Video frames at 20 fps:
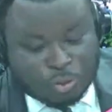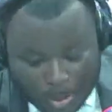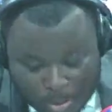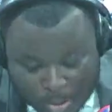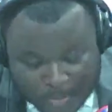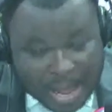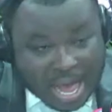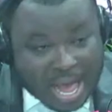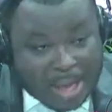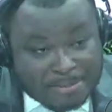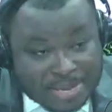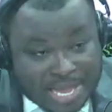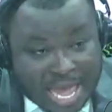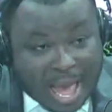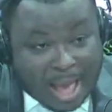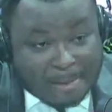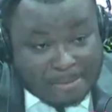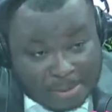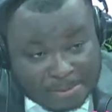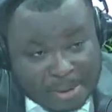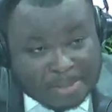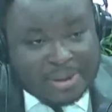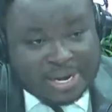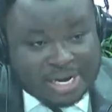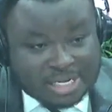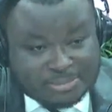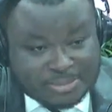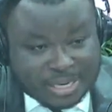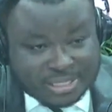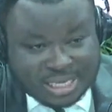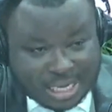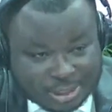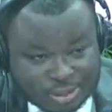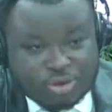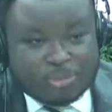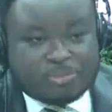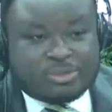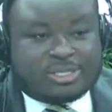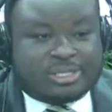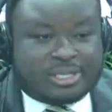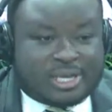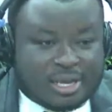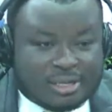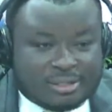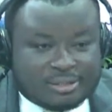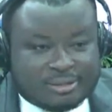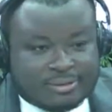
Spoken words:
Wo mo ba ha bia me ma management aje o musika.